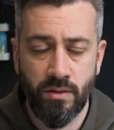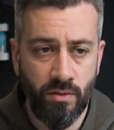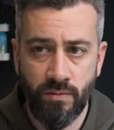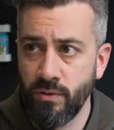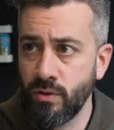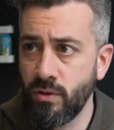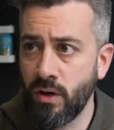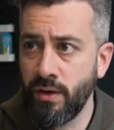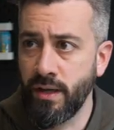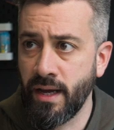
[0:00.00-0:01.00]
So if you go
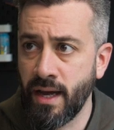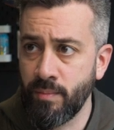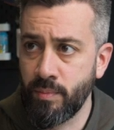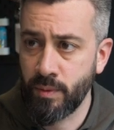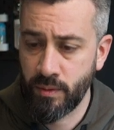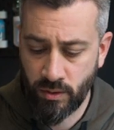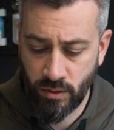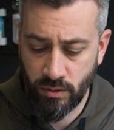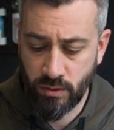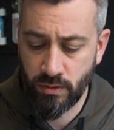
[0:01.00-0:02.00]
on app
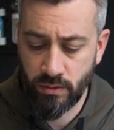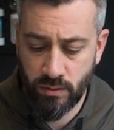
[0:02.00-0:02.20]
dot